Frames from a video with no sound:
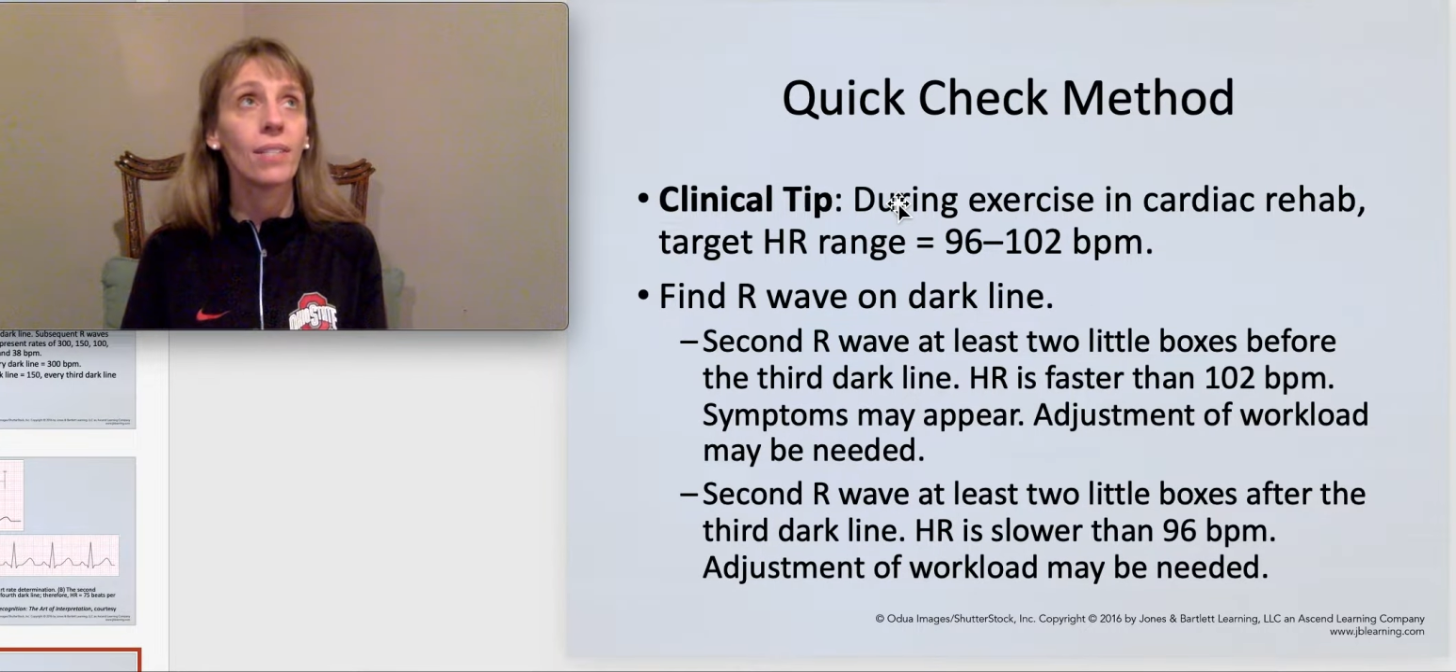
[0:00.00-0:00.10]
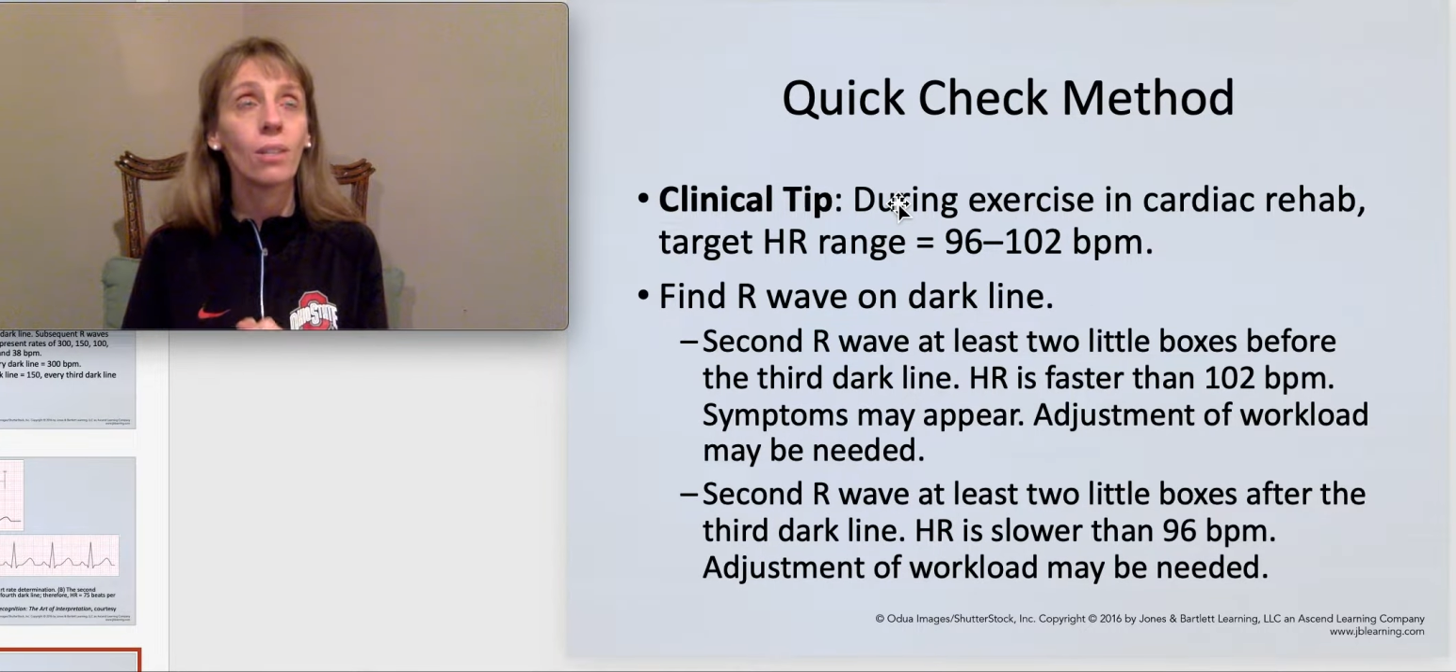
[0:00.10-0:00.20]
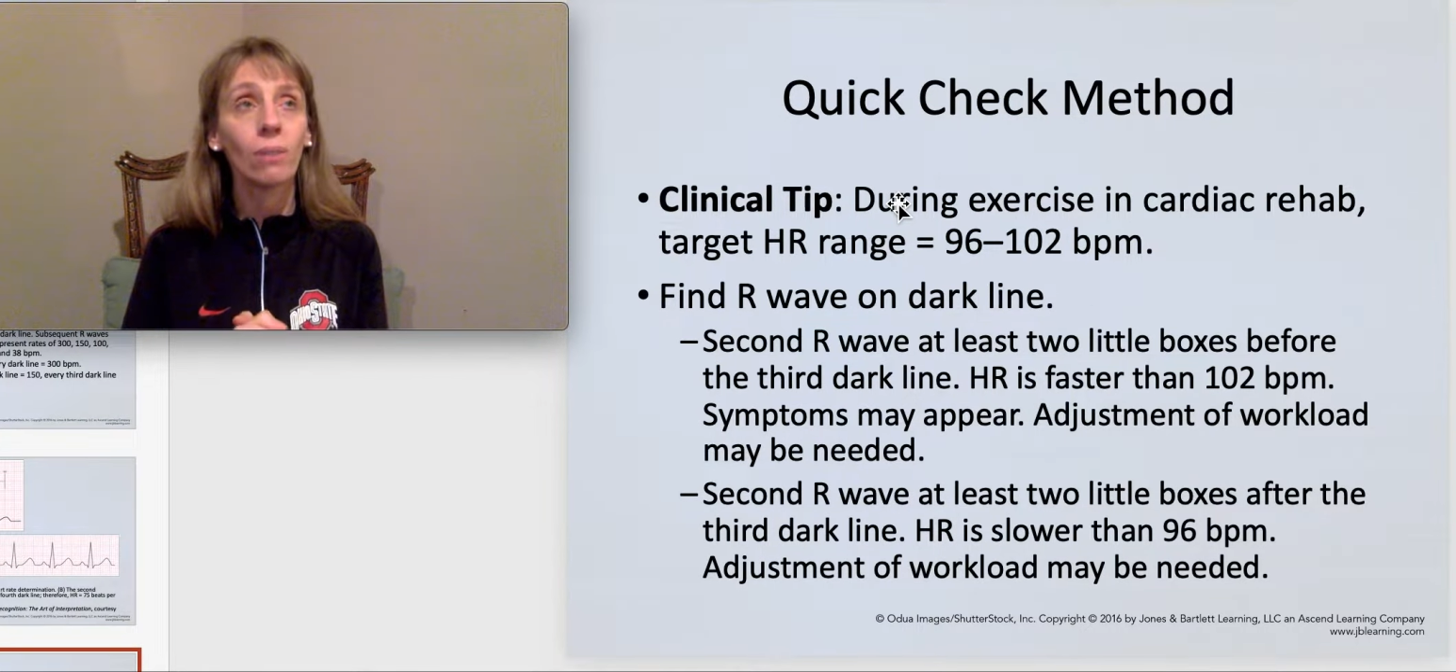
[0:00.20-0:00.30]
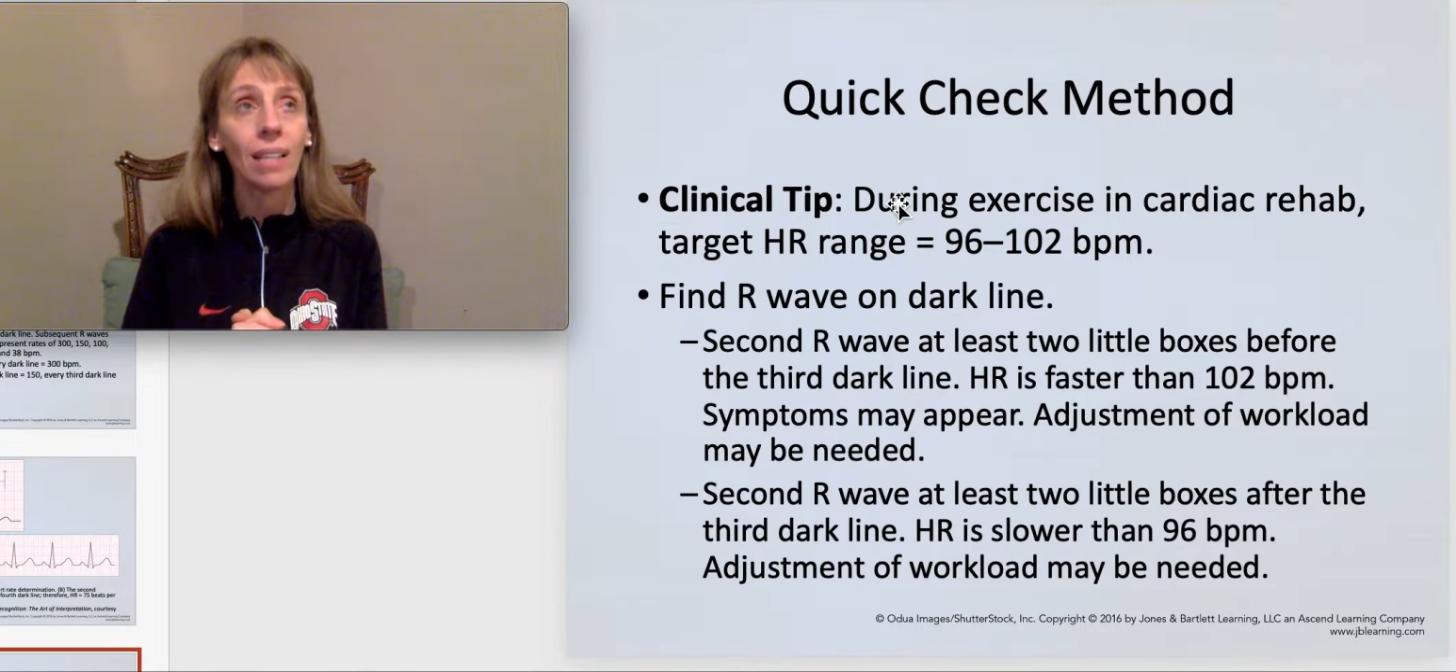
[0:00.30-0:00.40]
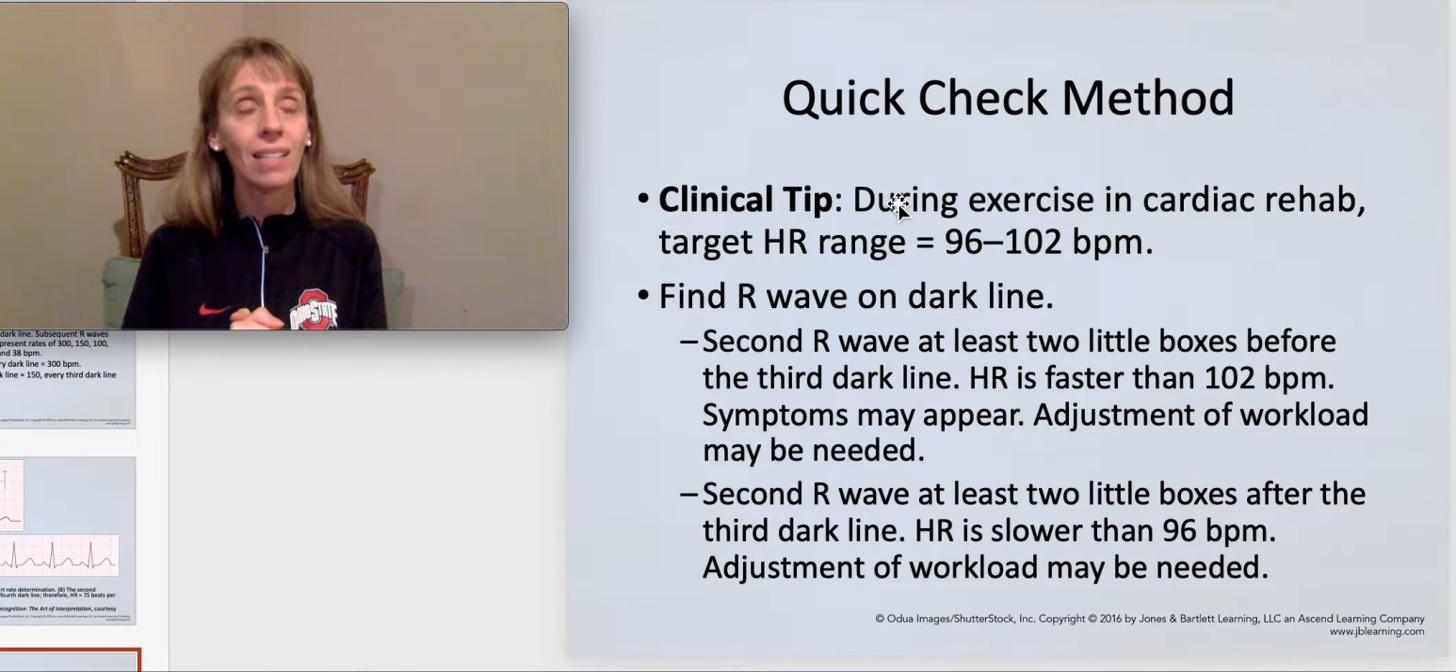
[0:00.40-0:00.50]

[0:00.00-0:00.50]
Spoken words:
So let's